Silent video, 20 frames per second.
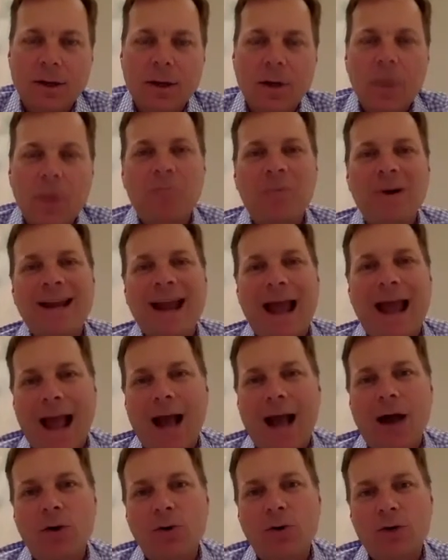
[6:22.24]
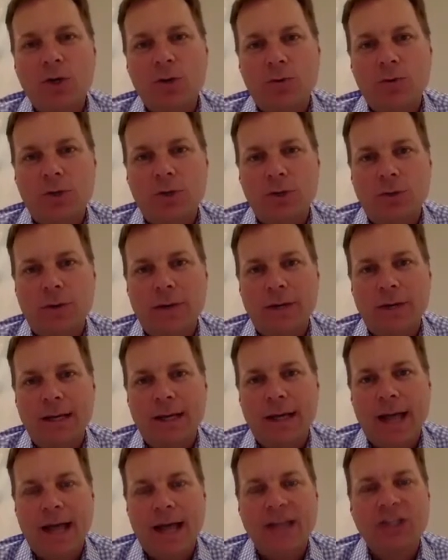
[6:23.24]
but how you do it
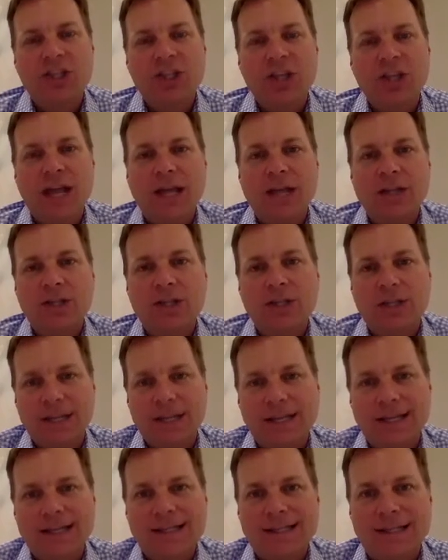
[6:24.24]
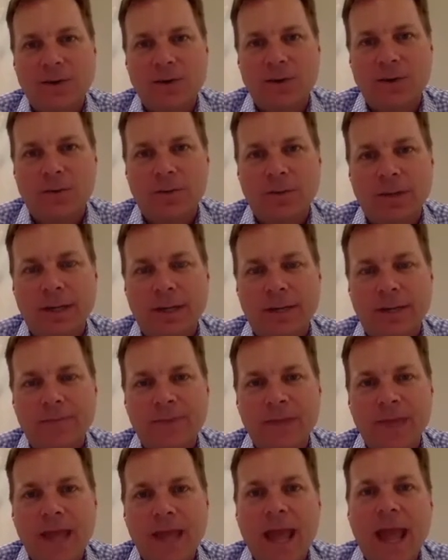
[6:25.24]
has changed considerably.
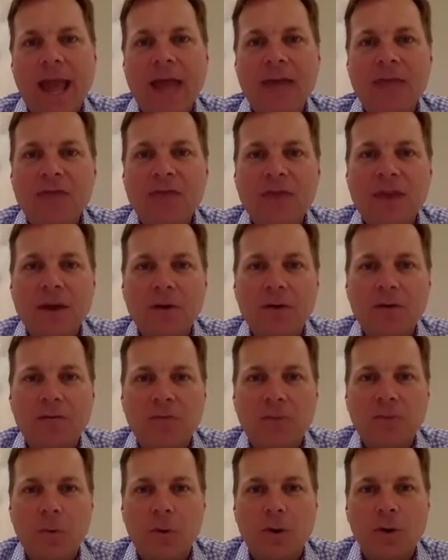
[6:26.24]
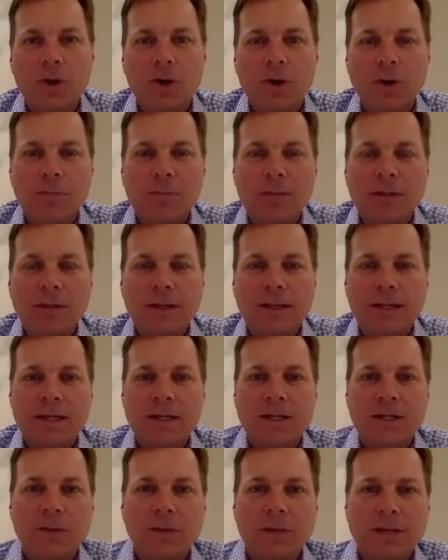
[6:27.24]
And therefore, your ability
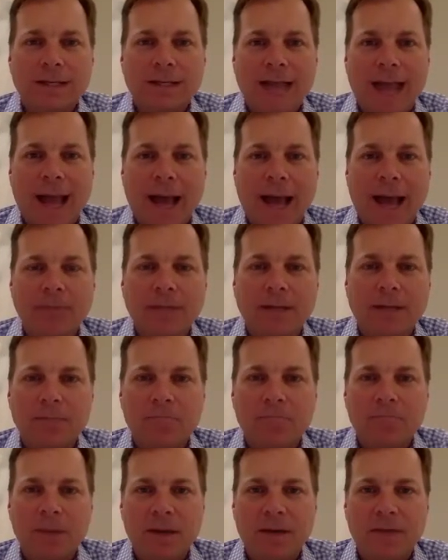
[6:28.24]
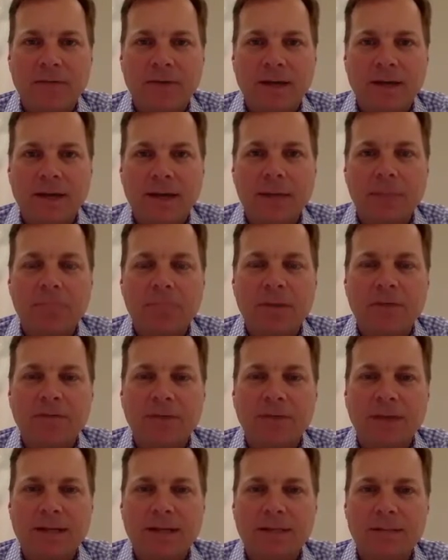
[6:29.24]
to adapt and pivot and be
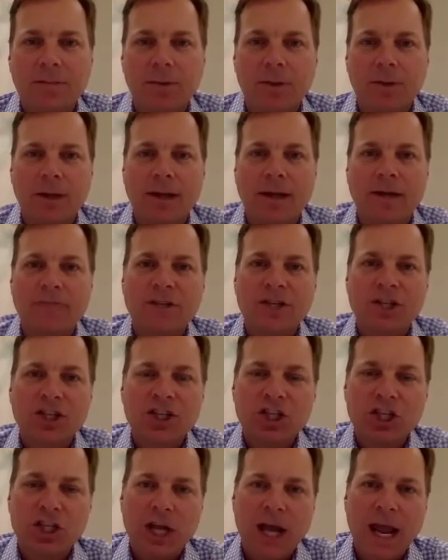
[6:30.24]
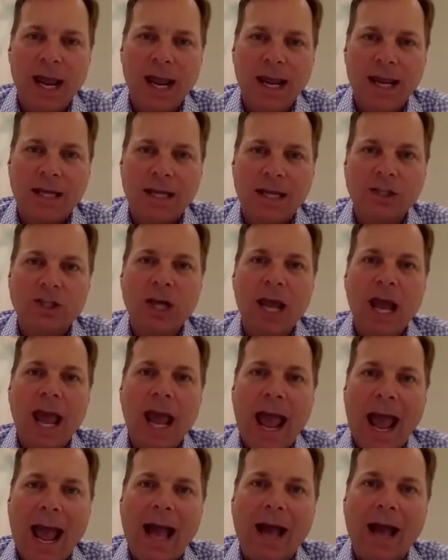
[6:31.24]
flexible enough to change
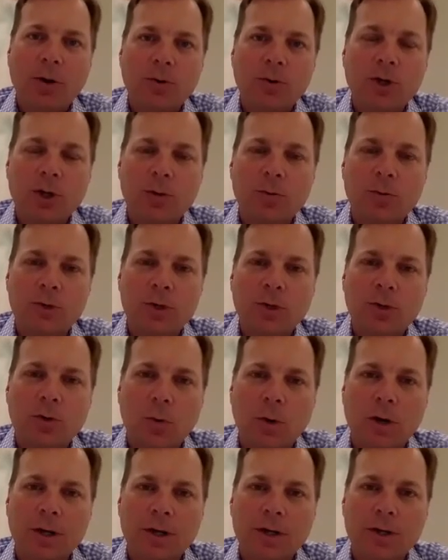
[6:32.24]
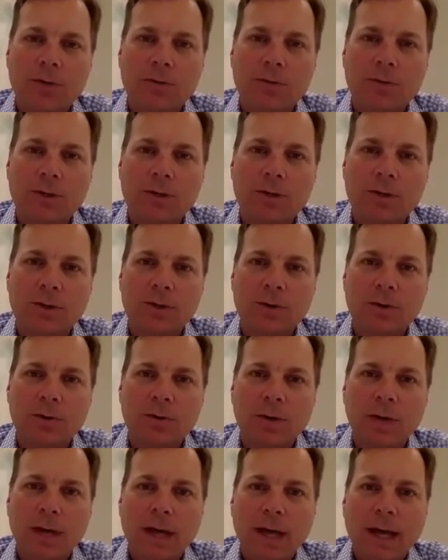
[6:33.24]
how you do what you do
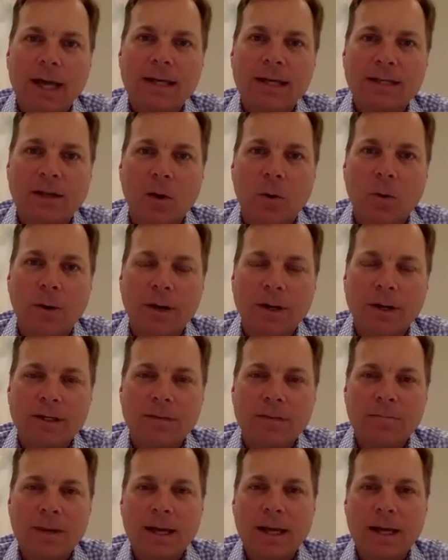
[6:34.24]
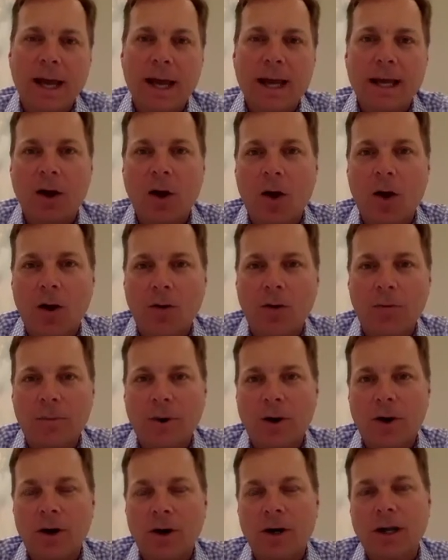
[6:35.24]
is going to be a
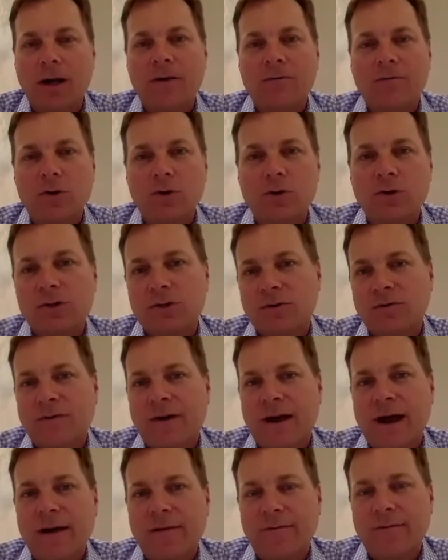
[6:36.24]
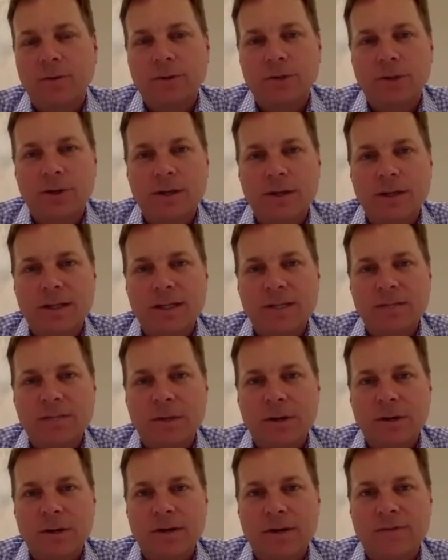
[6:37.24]
hallmark of your survival during this
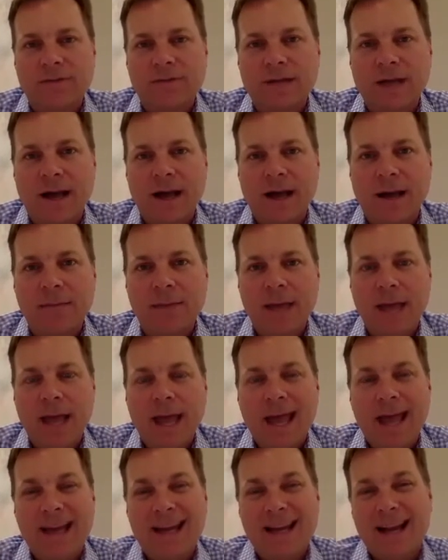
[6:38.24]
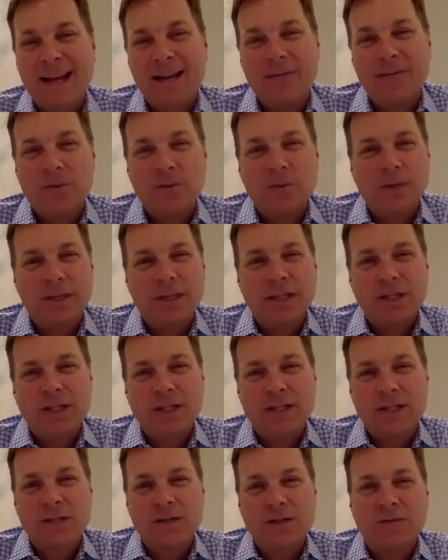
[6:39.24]
period of time. And not even really
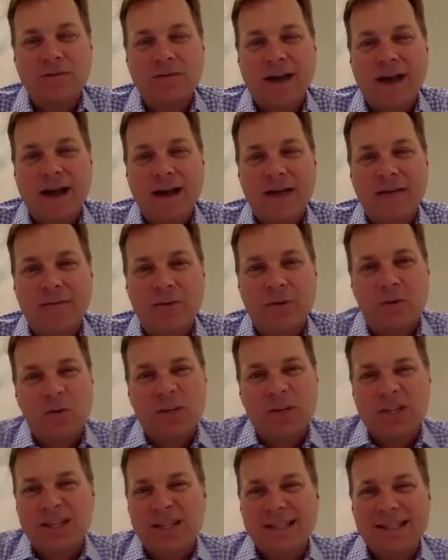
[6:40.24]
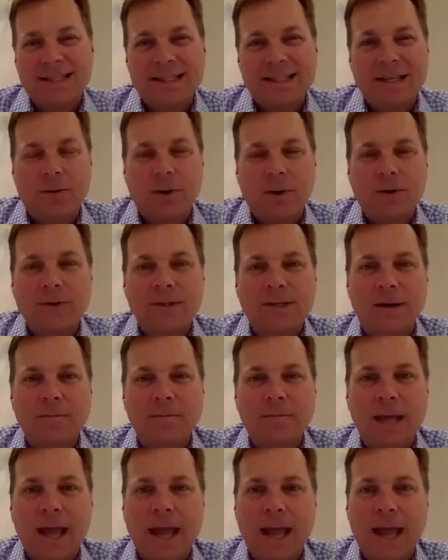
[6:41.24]
just survival, which is a
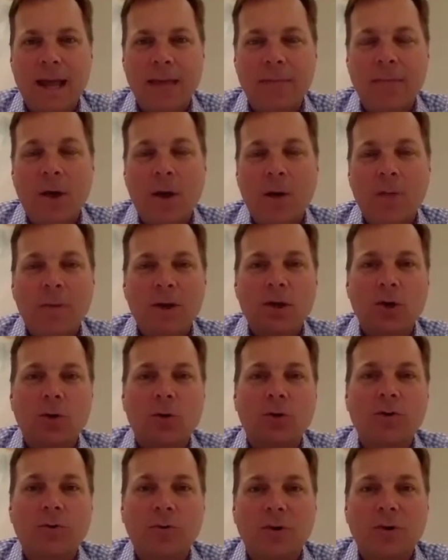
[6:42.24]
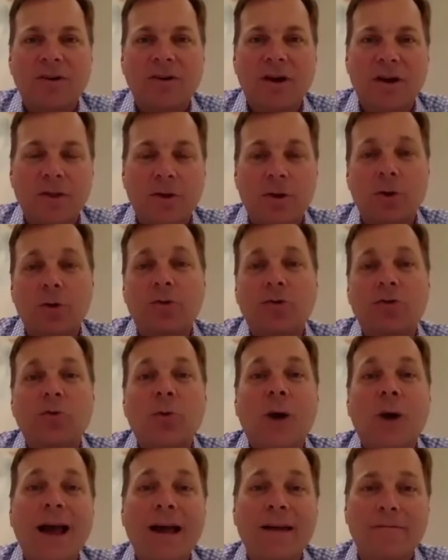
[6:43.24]
zero-sum game, but your
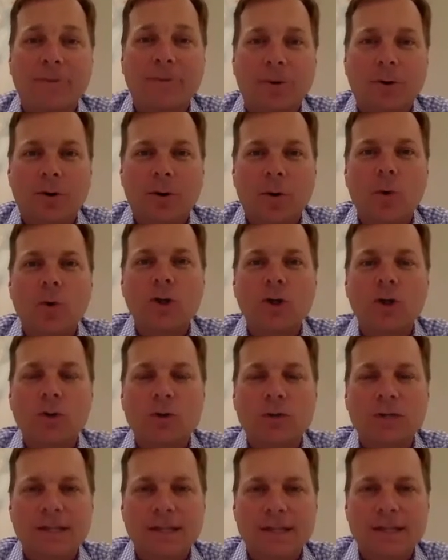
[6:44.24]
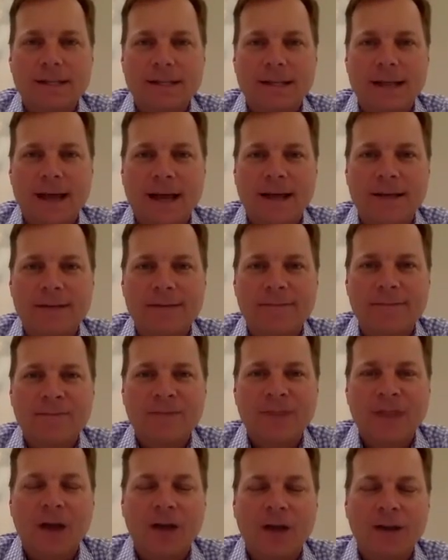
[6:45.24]
thrival or your success.
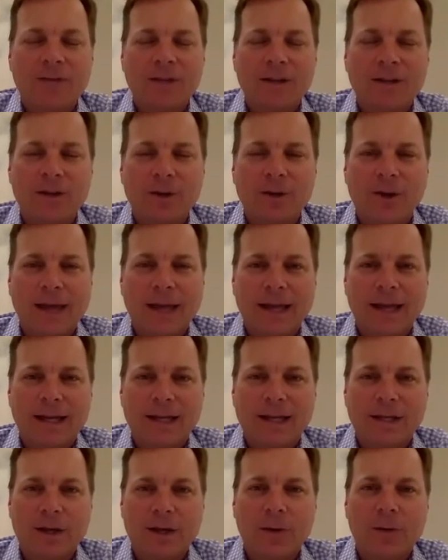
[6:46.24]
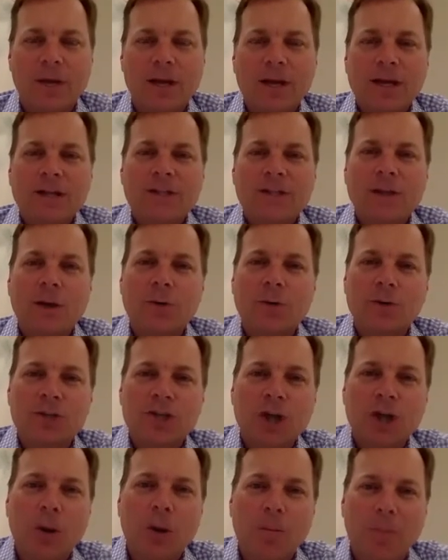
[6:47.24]
I'll give you a little anecdote. So
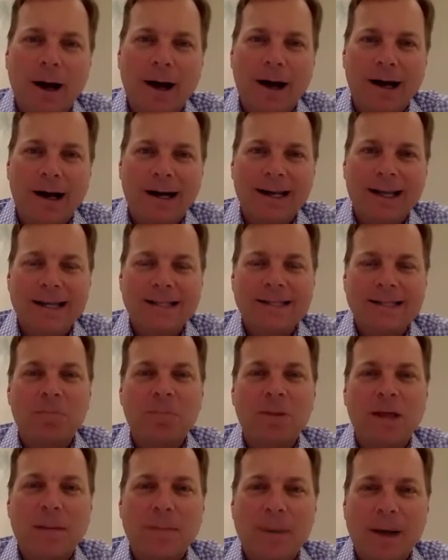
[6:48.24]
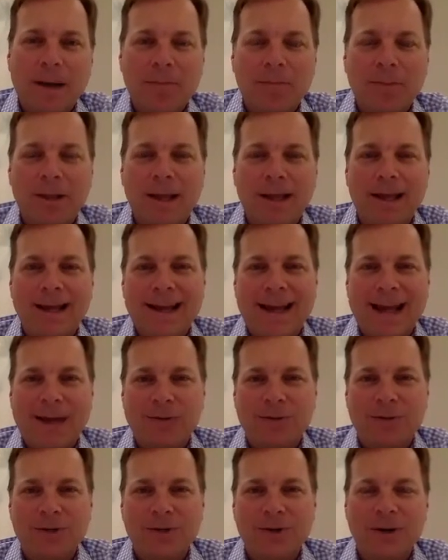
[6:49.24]
Joe Buck is a play-by-play
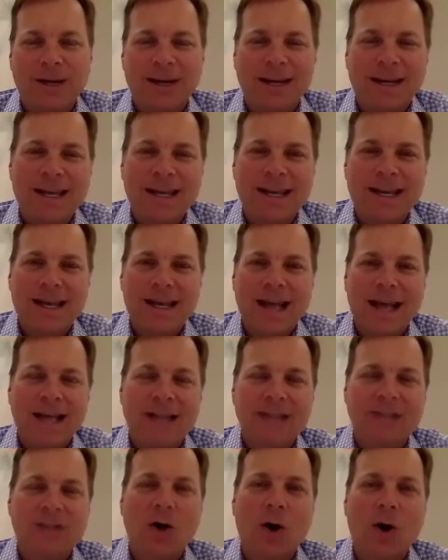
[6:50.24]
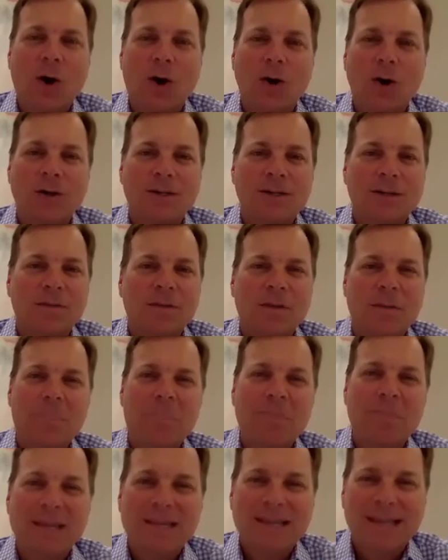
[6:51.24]
announcer, and he has called some of the
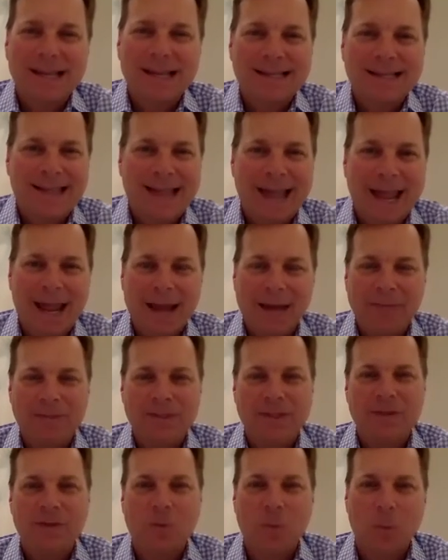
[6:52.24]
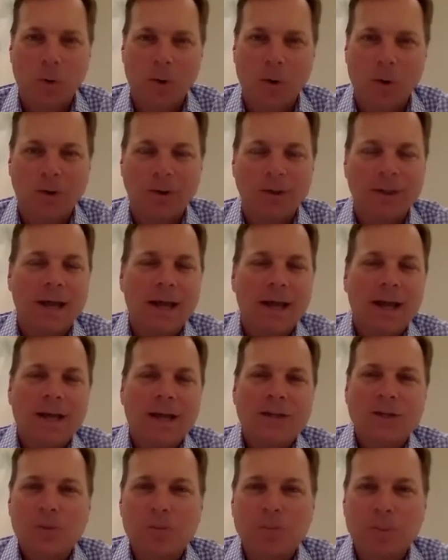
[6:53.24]
biggest games in the world,
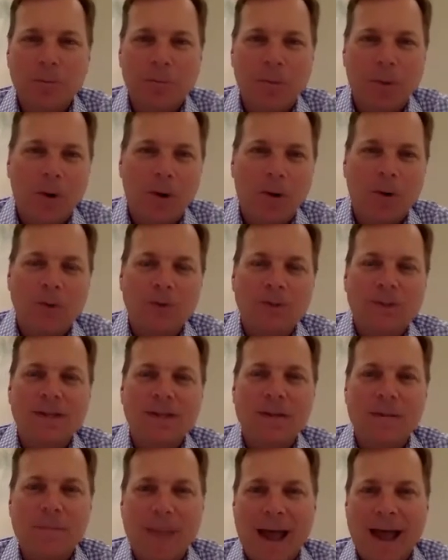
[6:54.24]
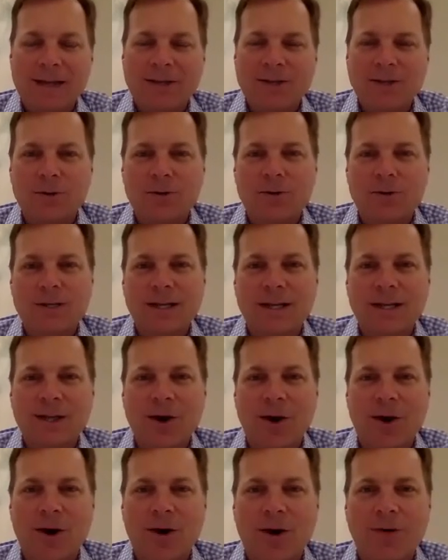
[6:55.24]
Super Bowls and the Masters in
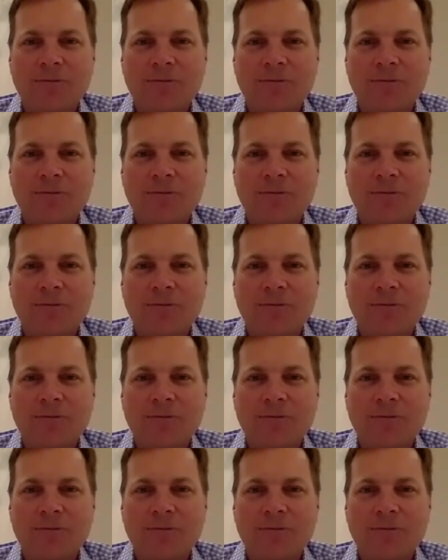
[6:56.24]
golf,